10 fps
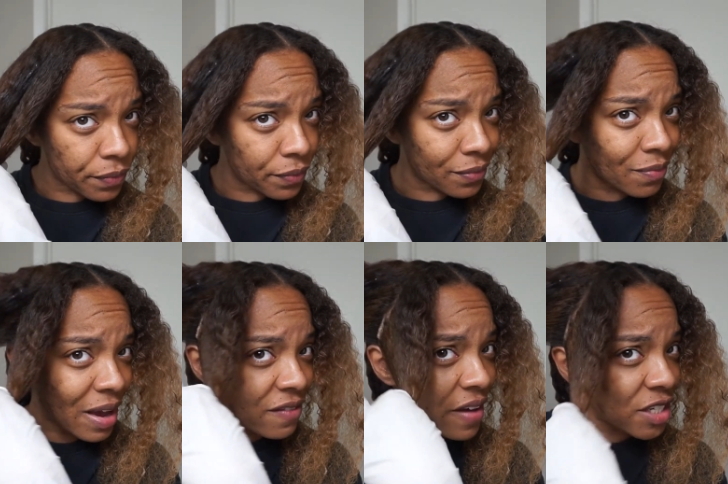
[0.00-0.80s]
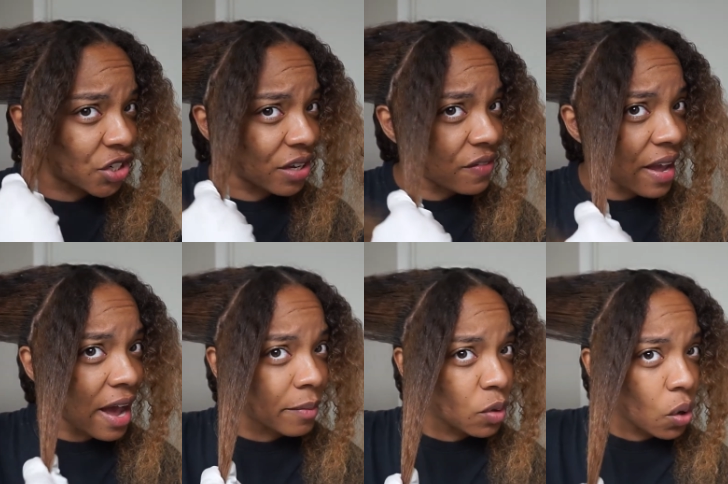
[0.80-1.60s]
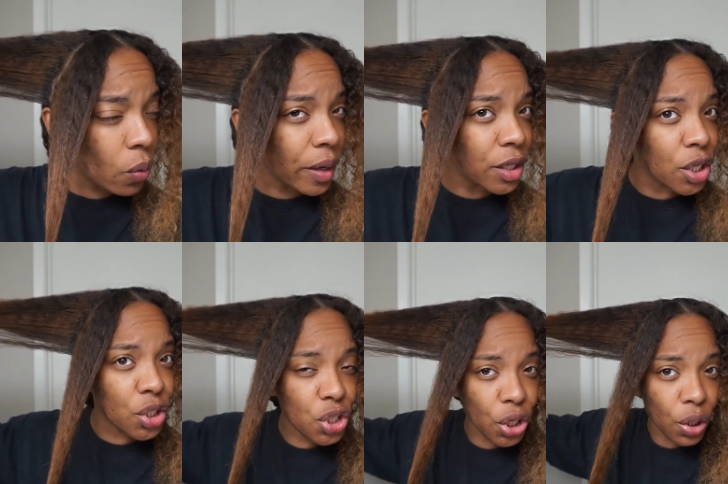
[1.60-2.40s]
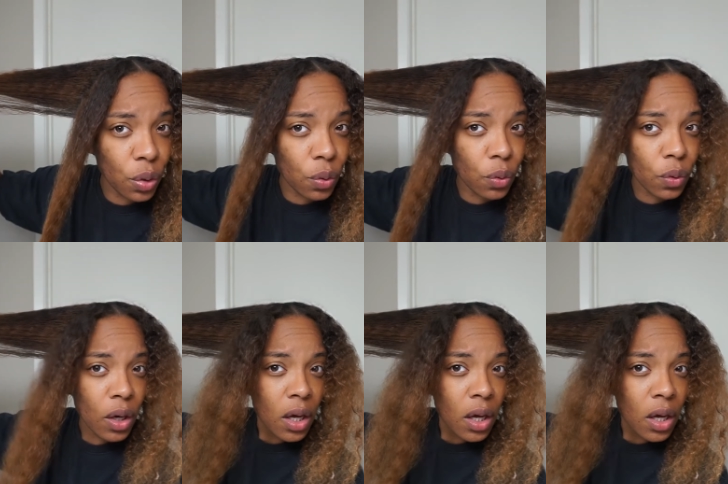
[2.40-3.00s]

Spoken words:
my vendor event. I'm going to